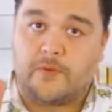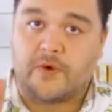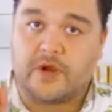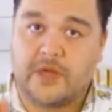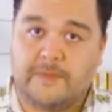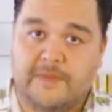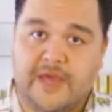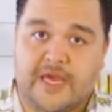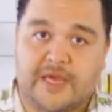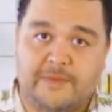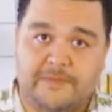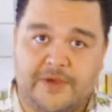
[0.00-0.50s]
We're
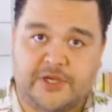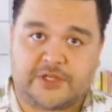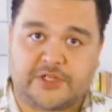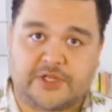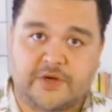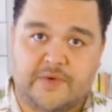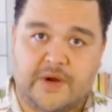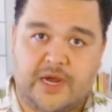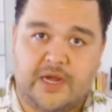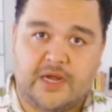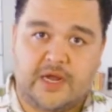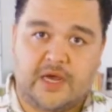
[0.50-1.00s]
gonna make a
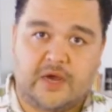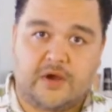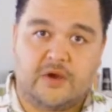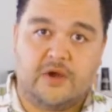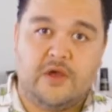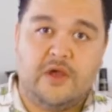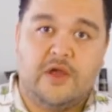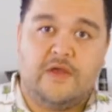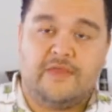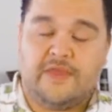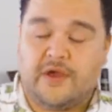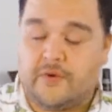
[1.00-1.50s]
mixture right now
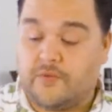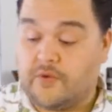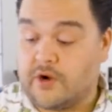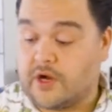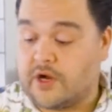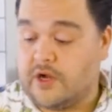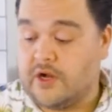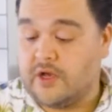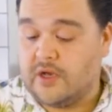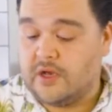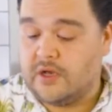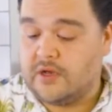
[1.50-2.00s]
that we're
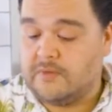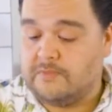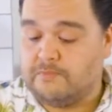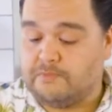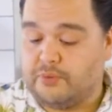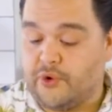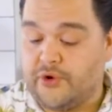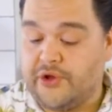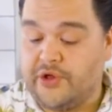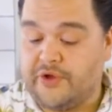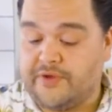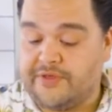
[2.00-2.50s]
gonna
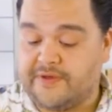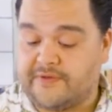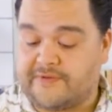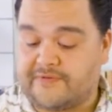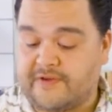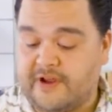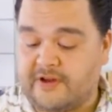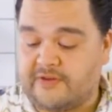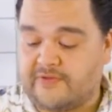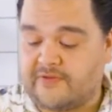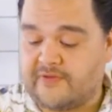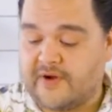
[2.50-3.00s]
boil the
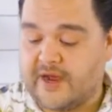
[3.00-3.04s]
French